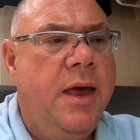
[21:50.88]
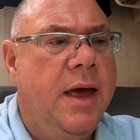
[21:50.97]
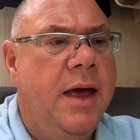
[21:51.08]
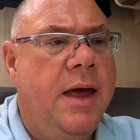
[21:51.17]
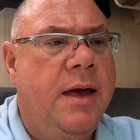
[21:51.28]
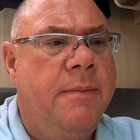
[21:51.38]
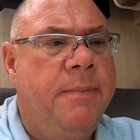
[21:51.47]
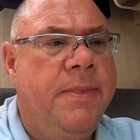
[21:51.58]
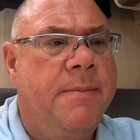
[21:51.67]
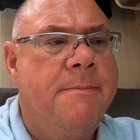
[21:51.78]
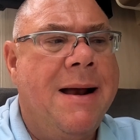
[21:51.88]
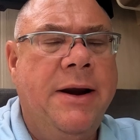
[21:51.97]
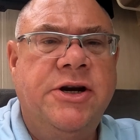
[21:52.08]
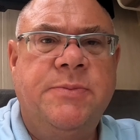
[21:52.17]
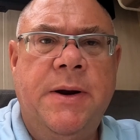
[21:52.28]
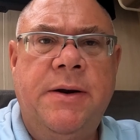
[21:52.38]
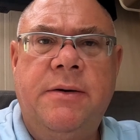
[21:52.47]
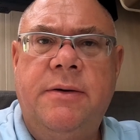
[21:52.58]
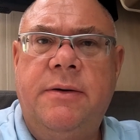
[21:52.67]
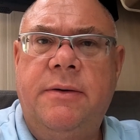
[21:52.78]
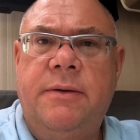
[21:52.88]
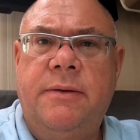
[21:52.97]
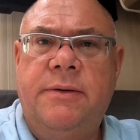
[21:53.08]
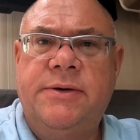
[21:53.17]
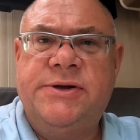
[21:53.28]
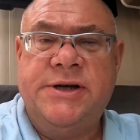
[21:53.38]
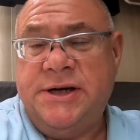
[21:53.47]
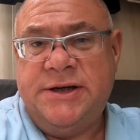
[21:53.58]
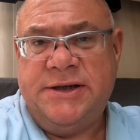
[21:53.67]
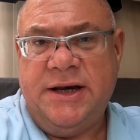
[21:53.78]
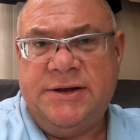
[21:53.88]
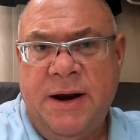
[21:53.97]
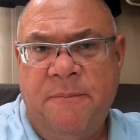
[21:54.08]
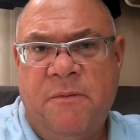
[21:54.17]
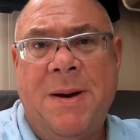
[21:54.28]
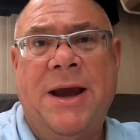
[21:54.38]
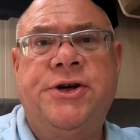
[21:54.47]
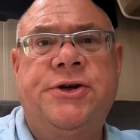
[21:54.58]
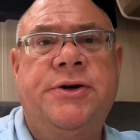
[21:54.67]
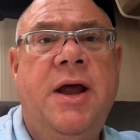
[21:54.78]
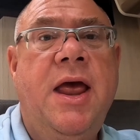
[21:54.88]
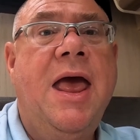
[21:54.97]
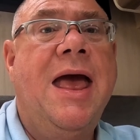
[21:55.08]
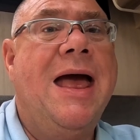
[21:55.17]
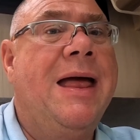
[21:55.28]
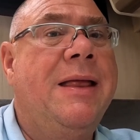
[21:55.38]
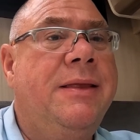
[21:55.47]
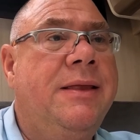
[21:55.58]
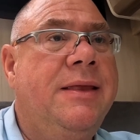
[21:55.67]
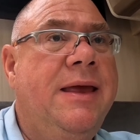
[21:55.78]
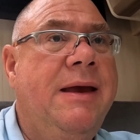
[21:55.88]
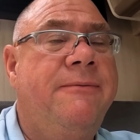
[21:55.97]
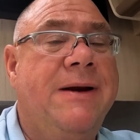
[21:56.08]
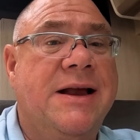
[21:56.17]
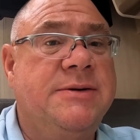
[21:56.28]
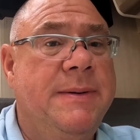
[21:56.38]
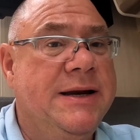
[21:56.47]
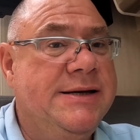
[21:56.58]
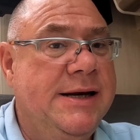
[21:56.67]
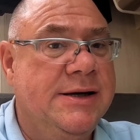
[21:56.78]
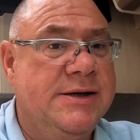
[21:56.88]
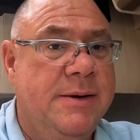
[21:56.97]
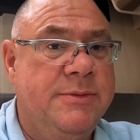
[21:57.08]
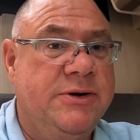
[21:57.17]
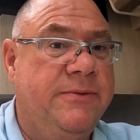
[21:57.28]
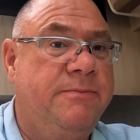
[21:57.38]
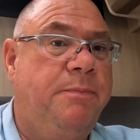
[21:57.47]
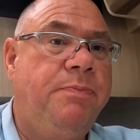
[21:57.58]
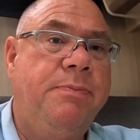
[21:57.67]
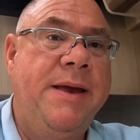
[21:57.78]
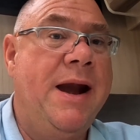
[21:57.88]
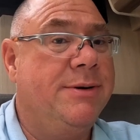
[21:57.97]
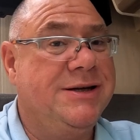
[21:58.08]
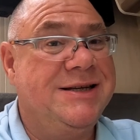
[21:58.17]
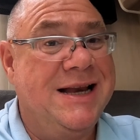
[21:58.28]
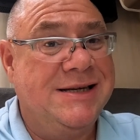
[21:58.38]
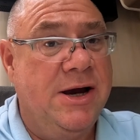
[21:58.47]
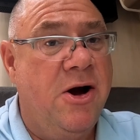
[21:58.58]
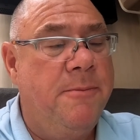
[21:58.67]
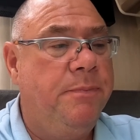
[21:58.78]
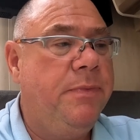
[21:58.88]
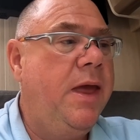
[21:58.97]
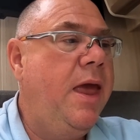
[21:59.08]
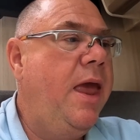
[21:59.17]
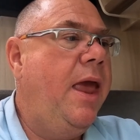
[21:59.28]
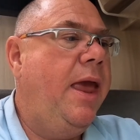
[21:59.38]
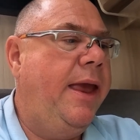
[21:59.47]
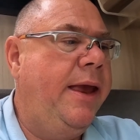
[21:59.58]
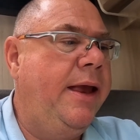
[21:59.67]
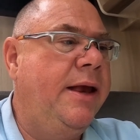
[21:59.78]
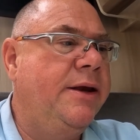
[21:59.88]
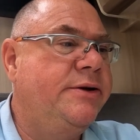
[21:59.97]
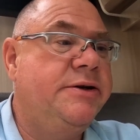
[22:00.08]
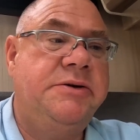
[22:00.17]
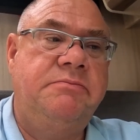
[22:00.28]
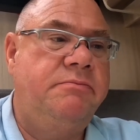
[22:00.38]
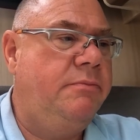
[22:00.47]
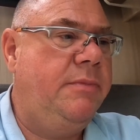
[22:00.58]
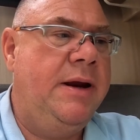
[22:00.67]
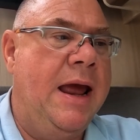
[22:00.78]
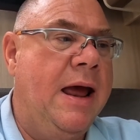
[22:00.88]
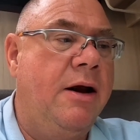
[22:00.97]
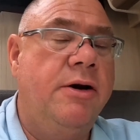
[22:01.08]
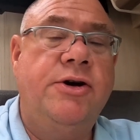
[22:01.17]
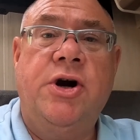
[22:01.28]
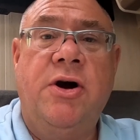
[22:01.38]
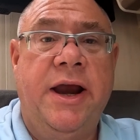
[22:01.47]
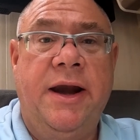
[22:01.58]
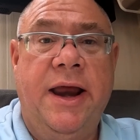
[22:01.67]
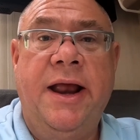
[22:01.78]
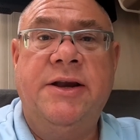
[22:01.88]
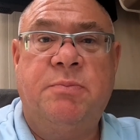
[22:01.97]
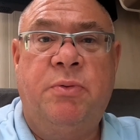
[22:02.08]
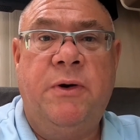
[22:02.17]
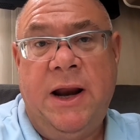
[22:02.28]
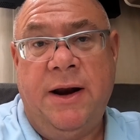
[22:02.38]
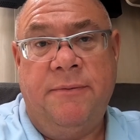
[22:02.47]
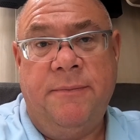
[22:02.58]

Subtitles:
The management statistics and information and the flexibility in terms of being able to set it up is, yeah, shocking. It's brilliant.